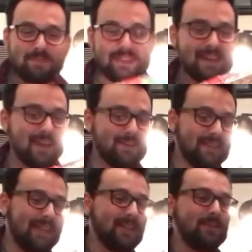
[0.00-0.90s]
Yeah, you
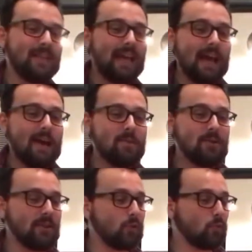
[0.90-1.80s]

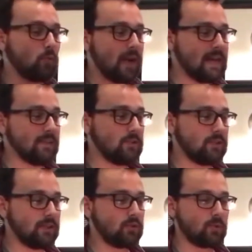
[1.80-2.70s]
did great. You
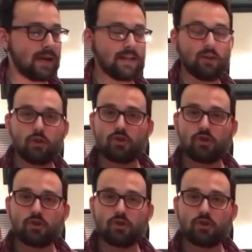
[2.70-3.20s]
did great.